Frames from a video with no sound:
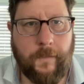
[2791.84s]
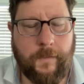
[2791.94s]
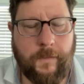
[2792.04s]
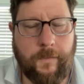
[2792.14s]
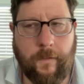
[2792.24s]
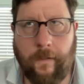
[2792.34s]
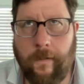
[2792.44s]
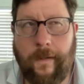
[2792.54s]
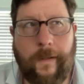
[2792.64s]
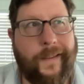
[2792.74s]
Sure.
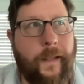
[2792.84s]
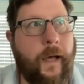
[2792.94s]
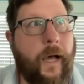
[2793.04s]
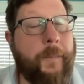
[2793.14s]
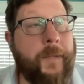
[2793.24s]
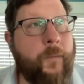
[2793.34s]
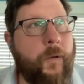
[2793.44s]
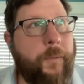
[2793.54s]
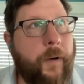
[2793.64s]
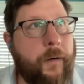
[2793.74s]
I mean,
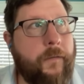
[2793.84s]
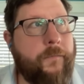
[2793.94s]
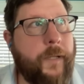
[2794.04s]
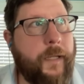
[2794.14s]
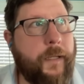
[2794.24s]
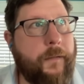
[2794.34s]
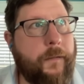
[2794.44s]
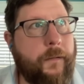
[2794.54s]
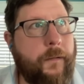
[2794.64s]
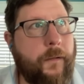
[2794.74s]
well, part of my,
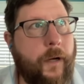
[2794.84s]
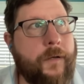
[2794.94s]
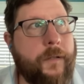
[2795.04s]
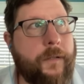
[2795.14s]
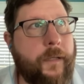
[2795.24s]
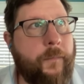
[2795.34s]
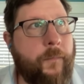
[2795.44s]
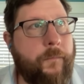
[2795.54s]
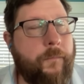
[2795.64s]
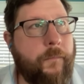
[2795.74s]
you know,
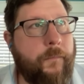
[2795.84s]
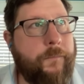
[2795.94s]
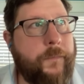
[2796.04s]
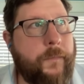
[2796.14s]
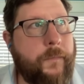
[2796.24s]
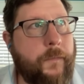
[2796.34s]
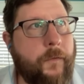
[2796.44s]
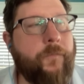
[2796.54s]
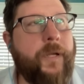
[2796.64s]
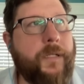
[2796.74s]
understanding the
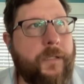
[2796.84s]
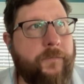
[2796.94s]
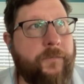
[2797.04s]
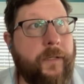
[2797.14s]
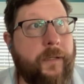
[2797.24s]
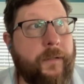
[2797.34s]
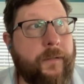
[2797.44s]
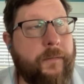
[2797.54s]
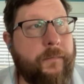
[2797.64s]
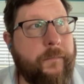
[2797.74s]
region differently
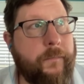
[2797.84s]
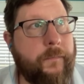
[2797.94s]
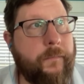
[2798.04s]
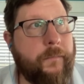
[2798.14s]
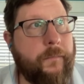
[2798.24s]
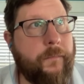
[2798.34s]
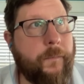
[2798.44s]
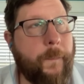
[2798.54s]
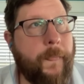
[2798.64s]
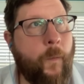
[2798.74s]
is
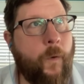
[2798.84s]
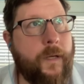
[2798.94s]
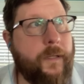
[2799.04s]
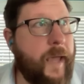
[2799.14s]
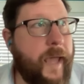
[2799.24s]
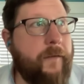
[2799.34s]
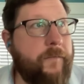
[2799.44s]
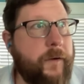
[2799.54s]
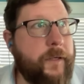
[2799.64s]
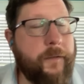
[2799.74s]
I had a
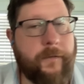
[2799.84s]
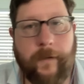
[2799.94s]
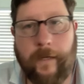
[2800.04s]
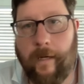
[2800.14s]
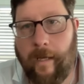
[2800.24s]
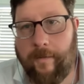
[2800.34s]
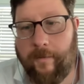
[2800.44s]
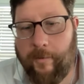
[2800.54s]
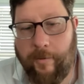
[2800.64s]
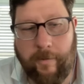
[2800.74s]
very close friend in high
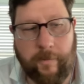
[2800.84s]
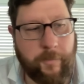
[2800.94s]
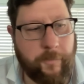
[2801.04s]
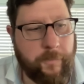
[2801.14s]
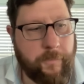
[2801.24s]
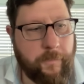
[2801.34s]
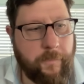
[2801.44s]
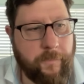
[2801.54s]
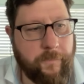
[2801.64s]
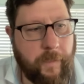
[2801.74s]
school whose
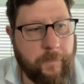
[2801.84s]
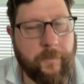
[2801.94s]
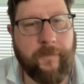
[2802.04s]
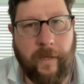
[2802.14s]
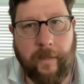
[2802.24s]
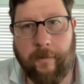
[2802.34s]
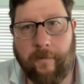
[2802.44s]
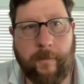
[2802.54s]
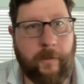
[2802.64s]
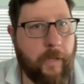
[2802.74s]
father was
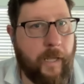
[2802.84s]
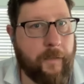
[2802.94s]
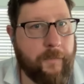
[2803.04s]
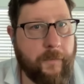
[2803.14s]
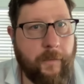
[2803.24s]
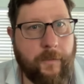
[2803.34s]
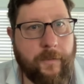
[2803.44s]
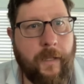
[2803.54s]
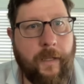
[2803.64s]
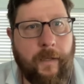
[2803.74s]
from Iraq. So he
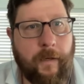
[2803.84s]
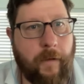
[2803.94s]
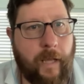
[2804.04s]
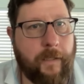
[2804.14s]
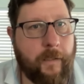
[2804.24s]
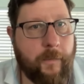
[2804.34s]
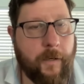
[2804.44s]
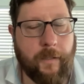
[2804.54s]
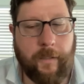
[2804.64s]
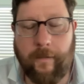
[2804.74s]
was Iraqi
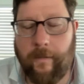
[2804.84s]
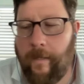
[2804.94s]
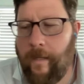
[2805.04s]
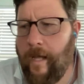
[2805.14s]
American.